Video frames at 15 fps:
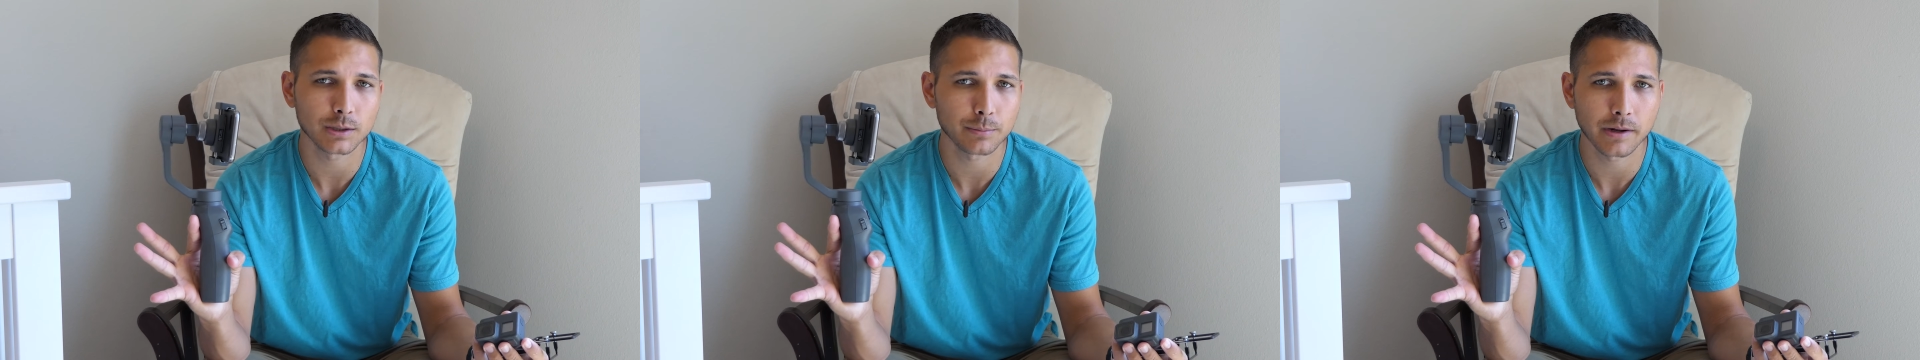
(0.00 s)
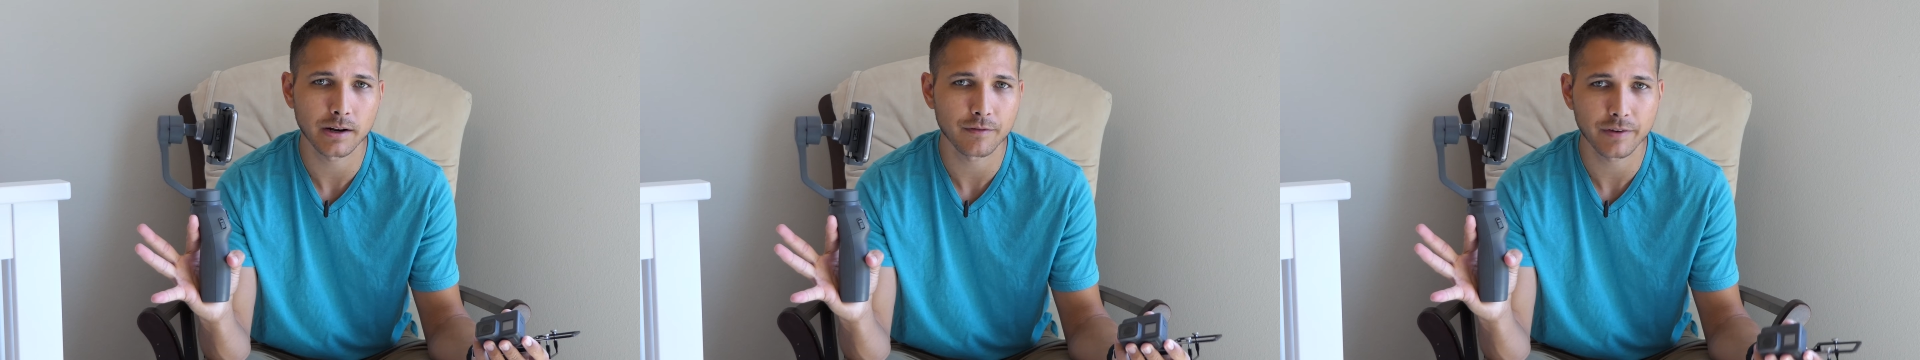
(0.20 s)

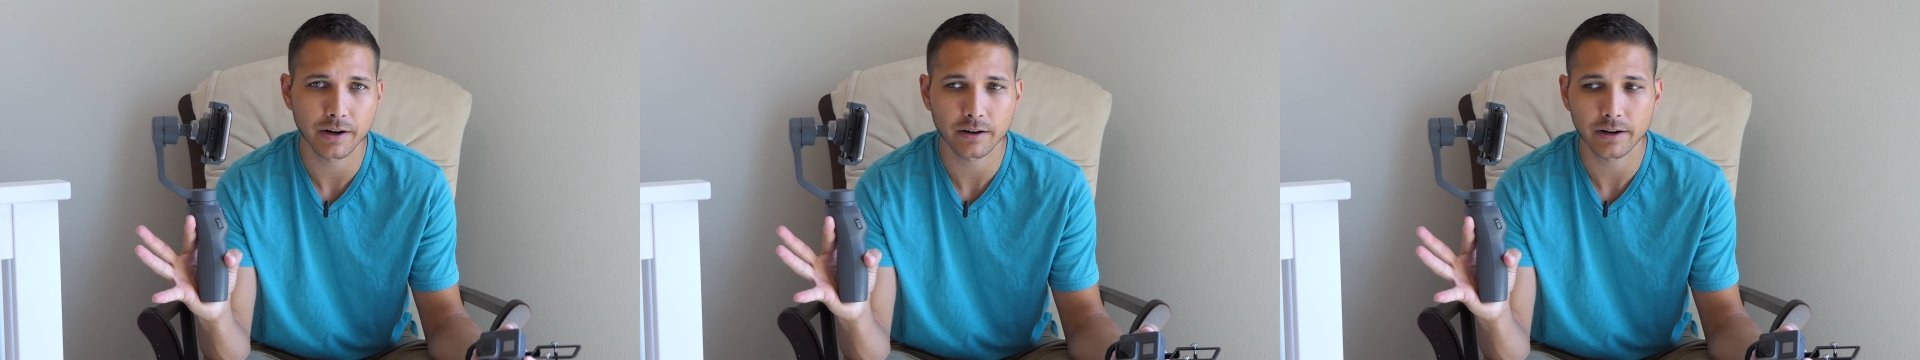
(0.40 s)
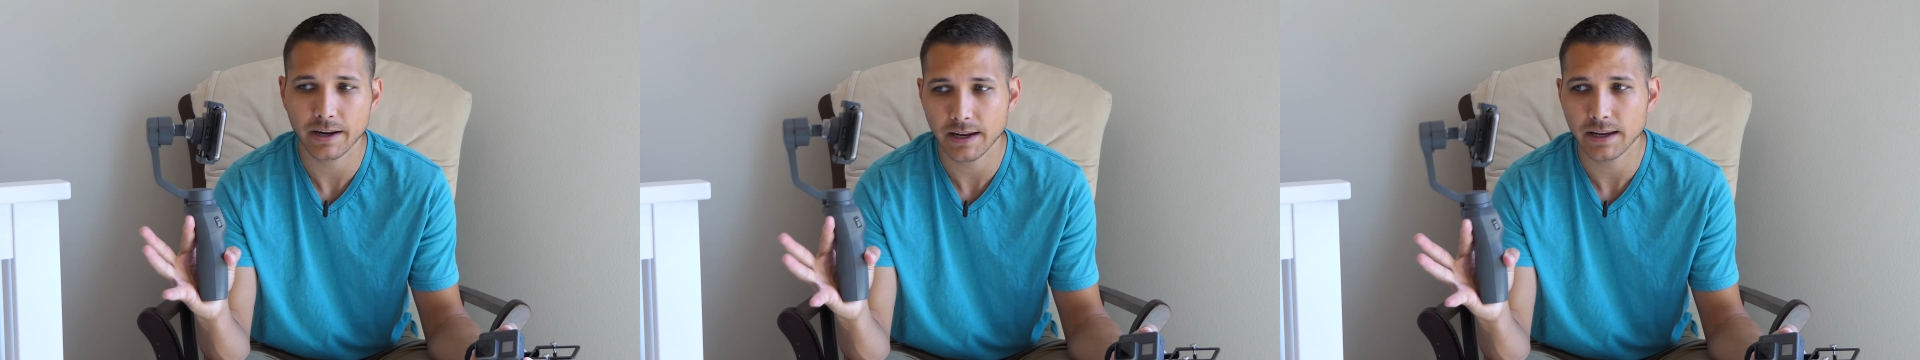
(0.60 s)
it's been a
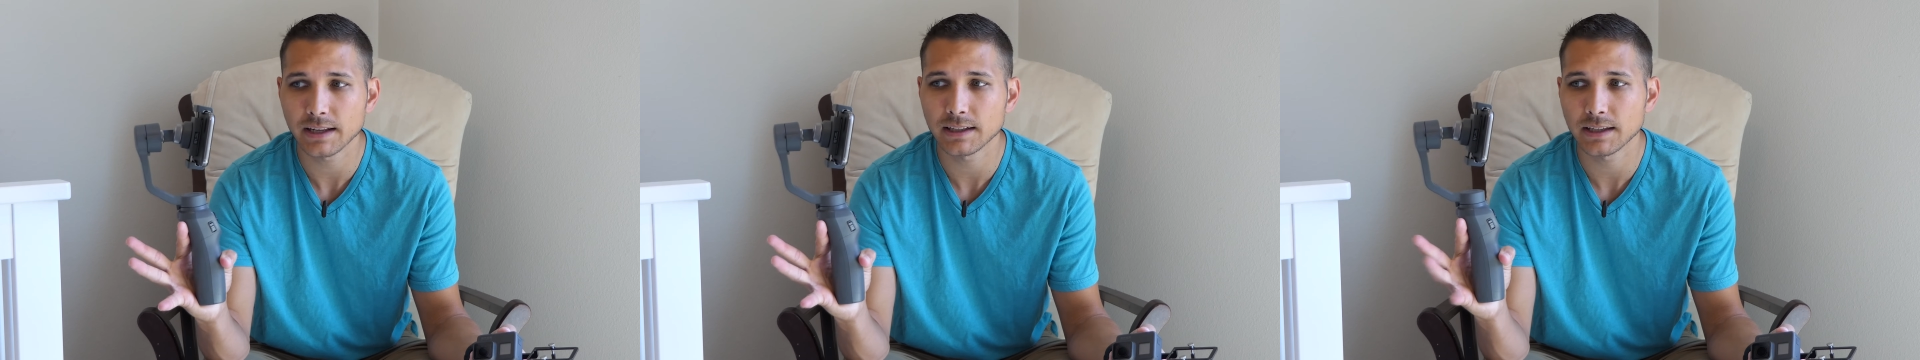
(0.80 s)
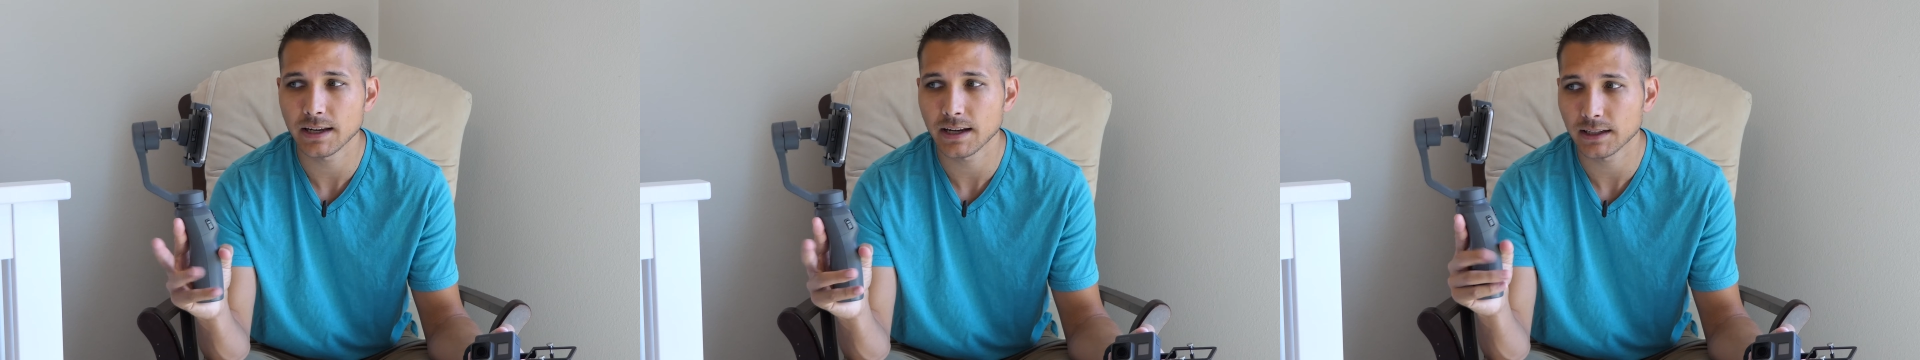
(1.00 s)
very
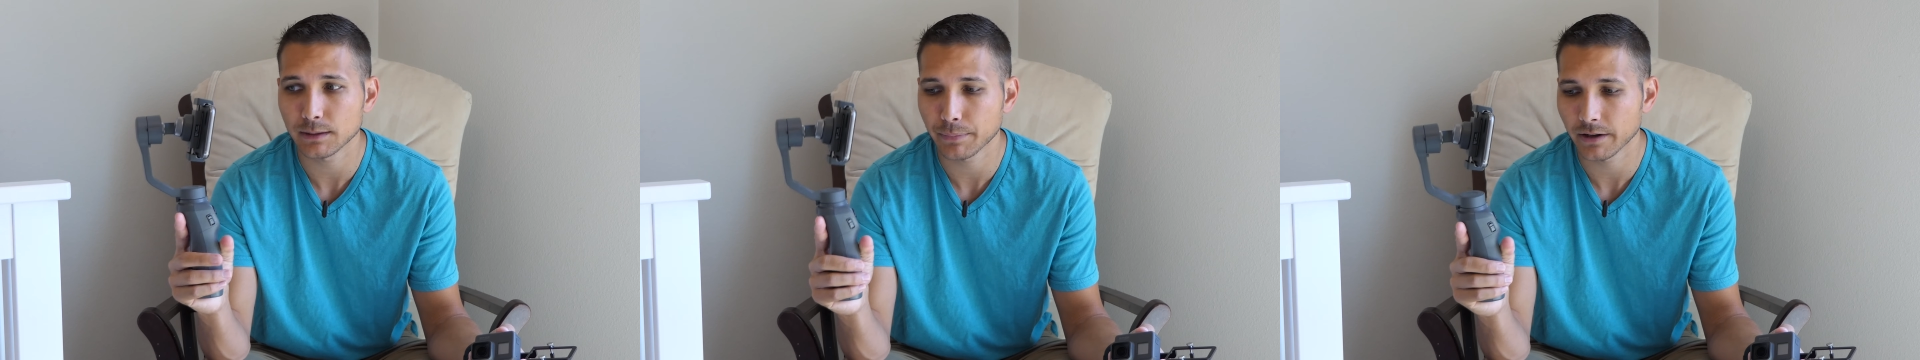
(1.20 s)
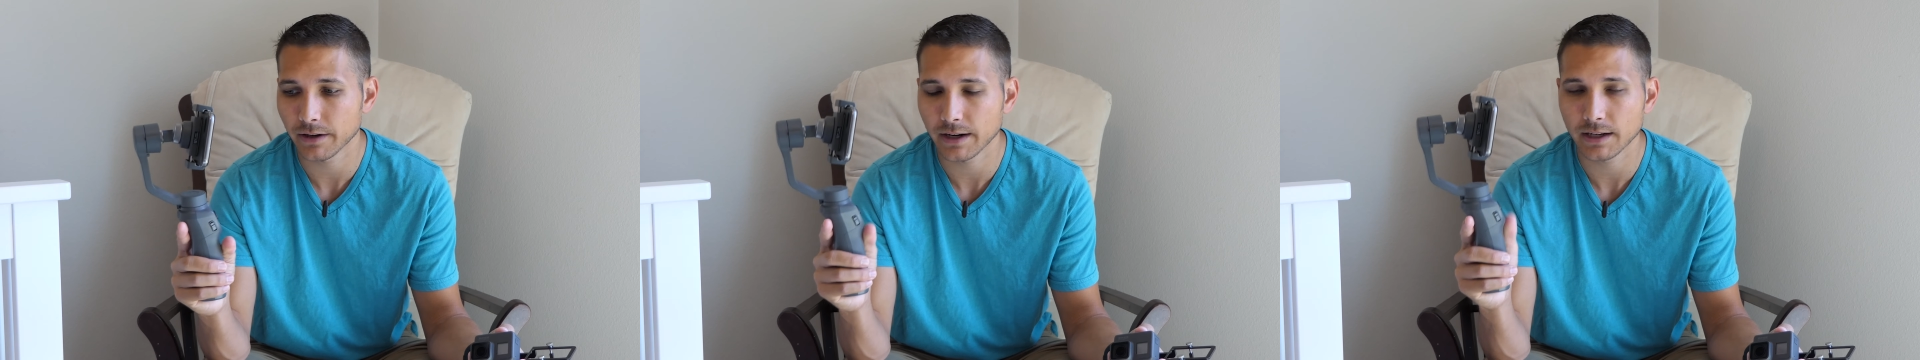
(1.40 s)
easy
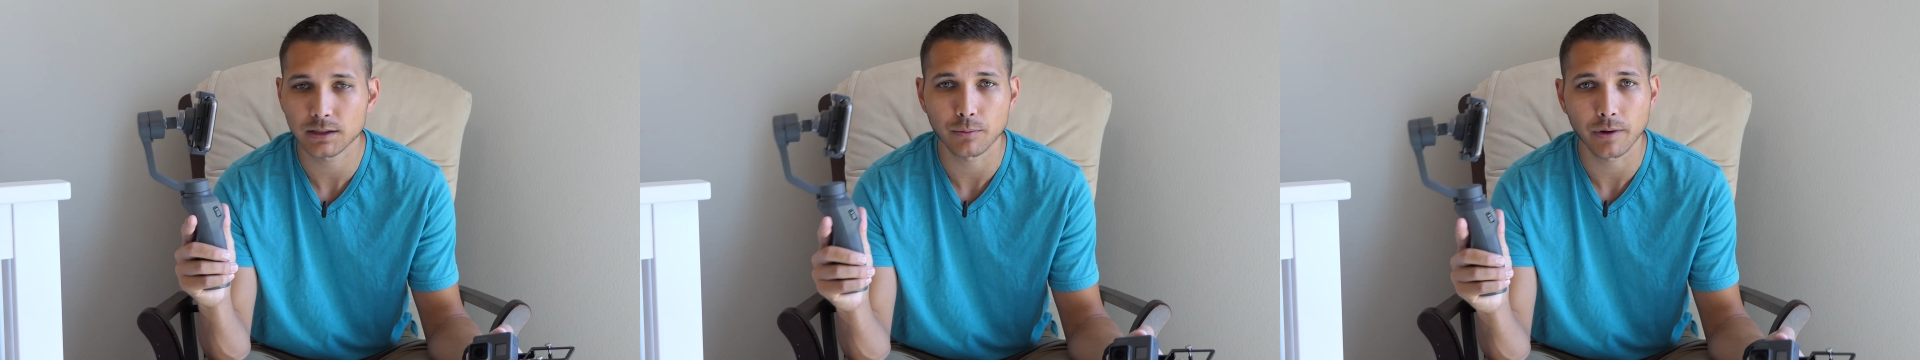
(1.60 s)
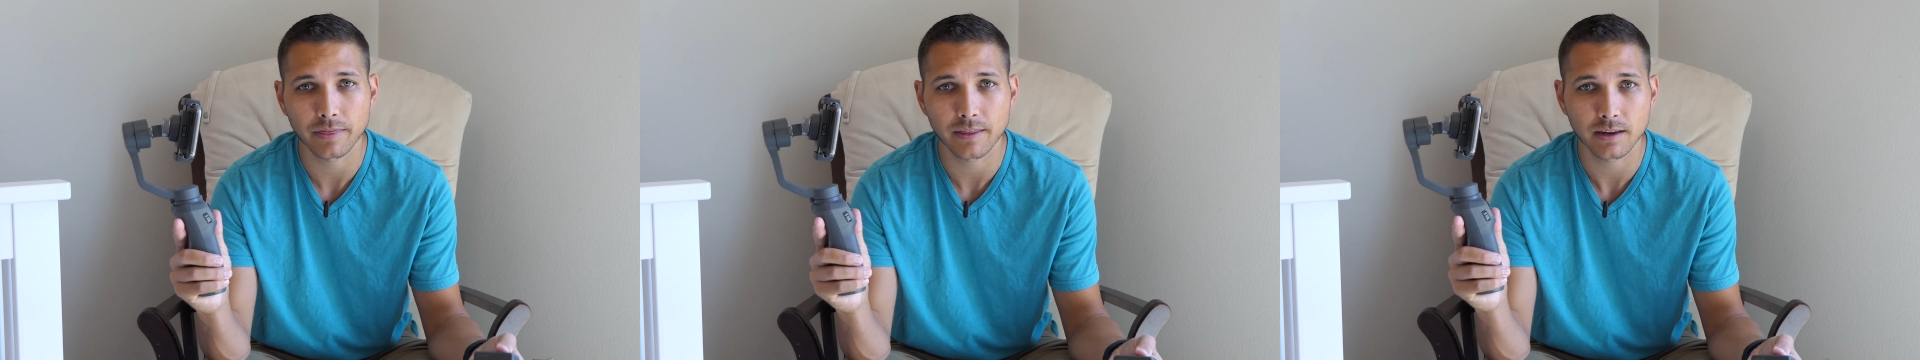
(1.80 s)

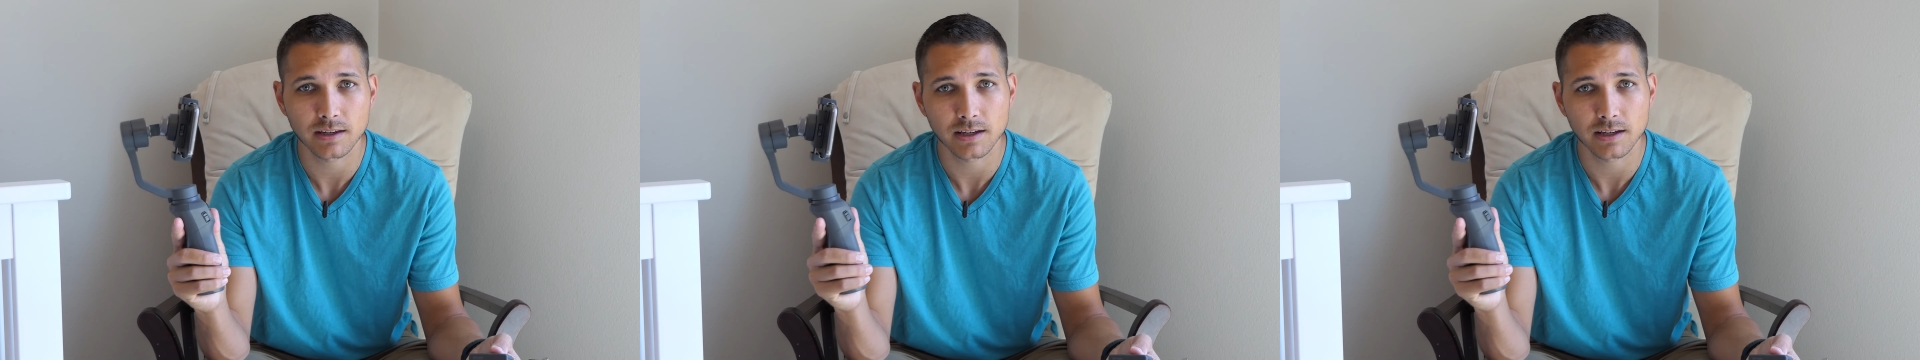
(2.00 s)
experience with the